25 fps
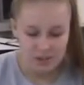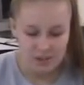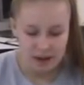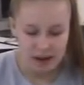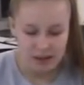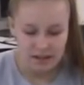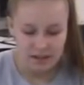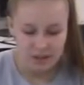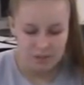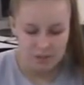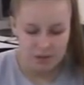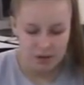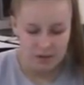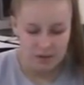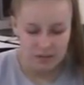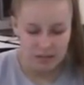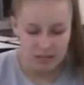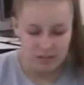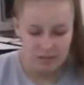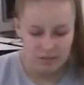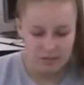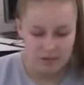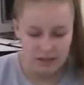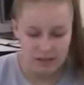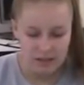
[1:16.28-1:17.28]
basketball
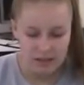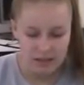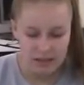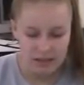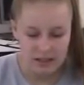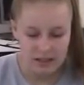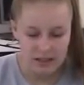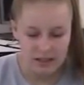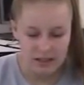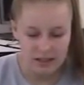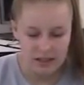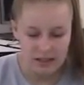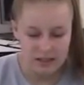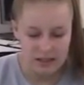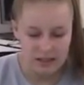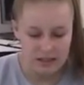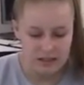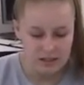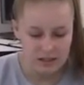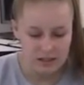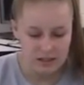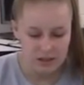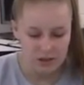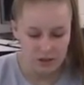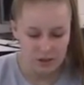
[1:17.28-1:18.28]
team defeated
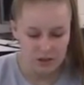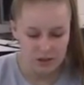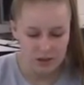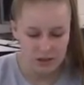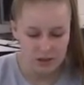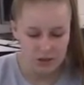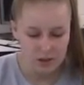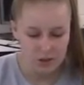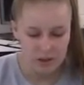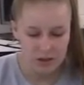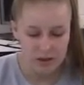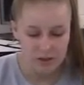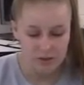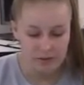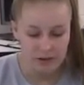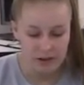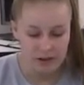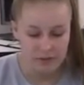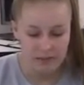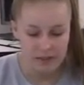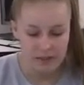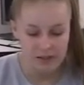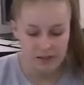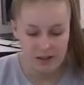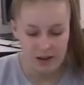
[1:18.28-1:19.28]
CEC with a score of
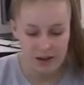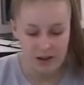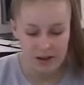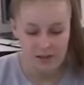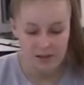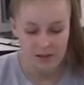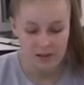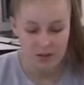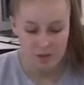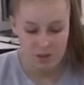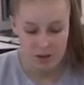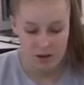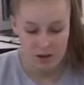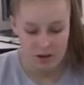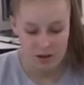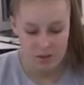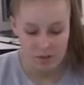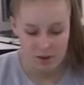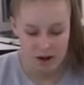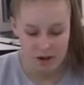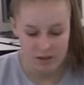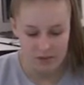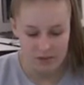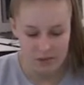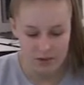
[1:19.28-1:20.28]
55 to
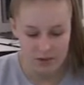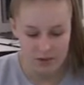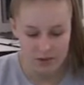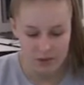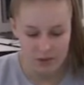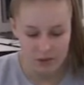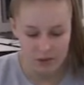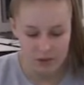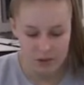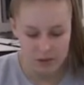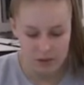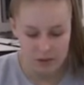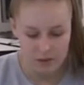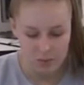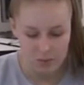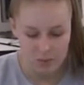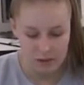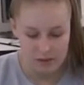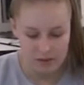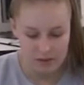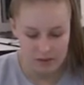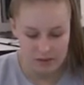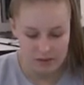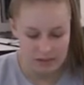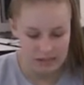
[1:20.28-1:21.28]
41 for their first
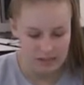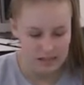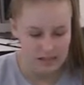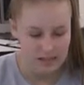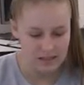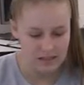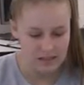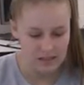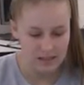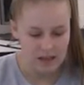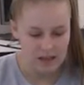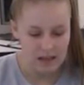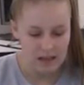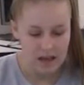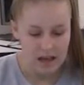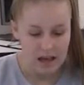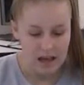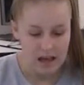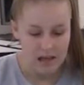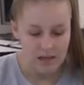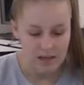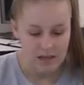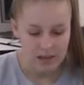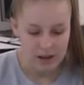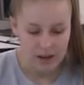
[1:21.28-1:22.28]
win of the season.
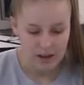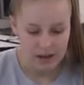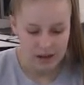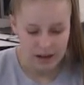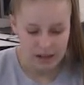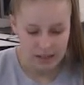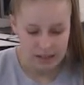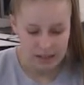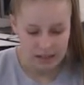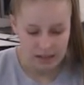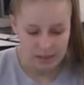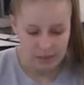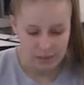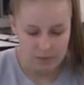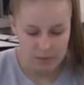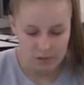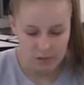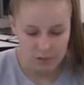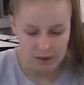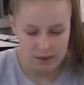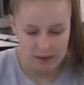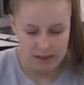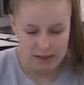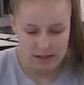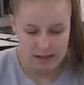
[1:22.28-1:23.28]
Their next game is
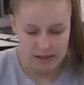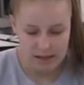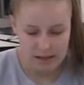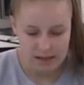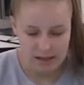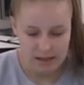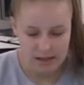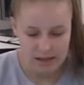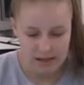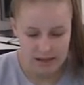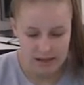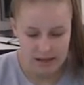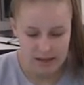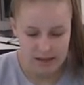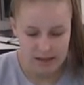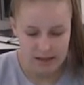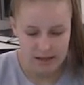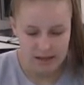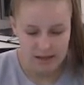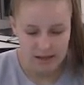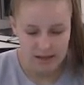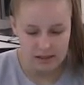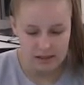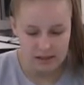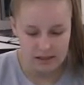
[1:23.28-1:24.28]
Wednesday against
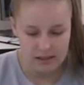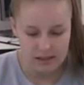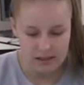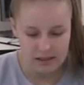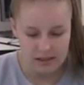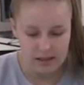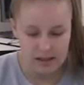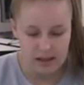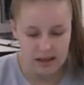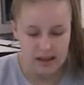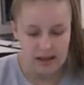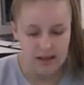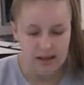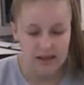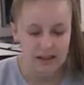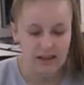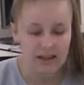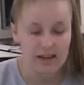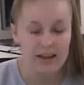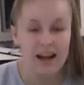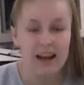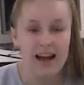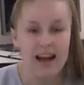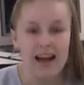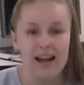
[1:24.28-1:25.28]
NNEC
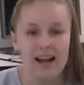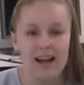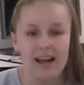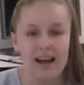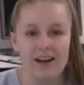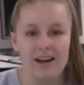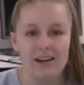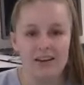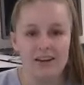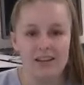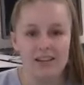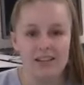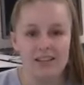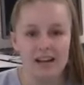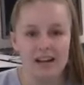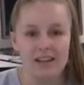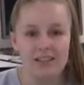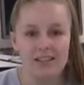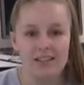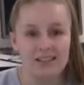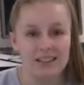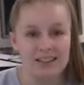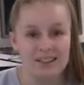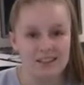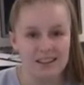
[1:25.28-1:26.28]
here at
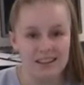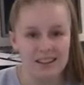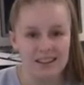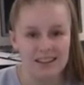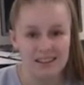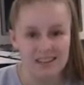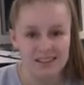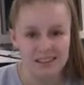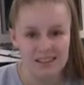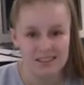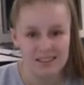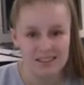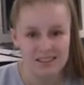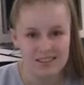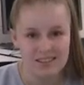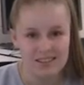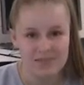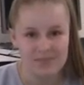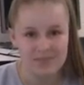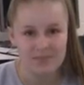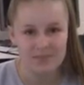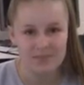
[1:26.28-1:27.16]
NRHS. Good luck, girls.